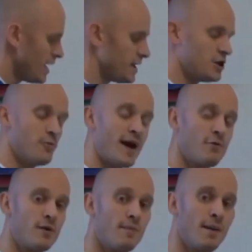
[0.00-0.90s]
And you may
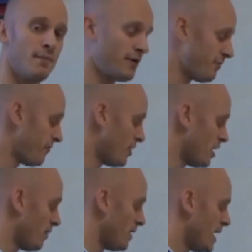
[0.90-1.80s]
remember
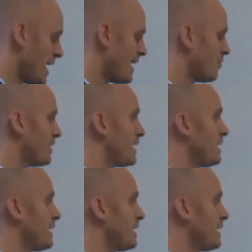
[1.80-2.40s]
from our